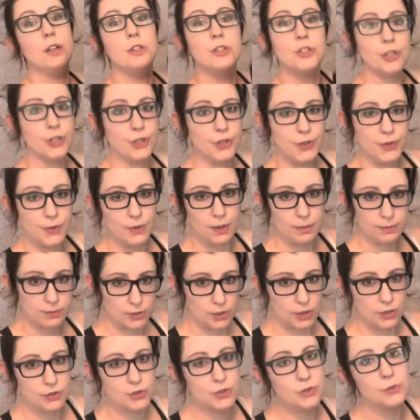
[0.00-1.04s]
show you up
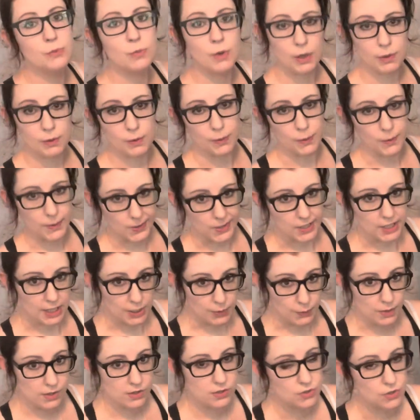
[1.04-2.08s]
close what we're working
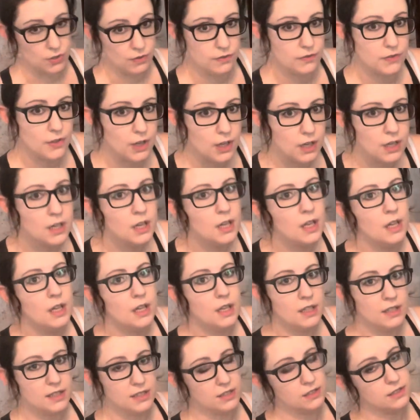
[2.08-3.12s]
with so far,
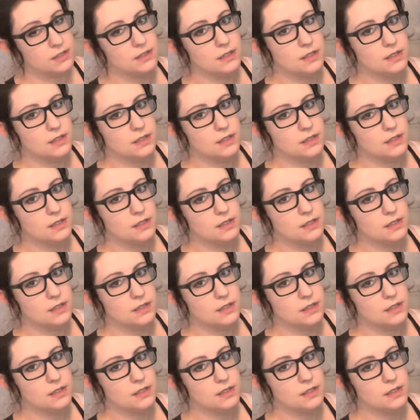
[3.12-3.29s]
because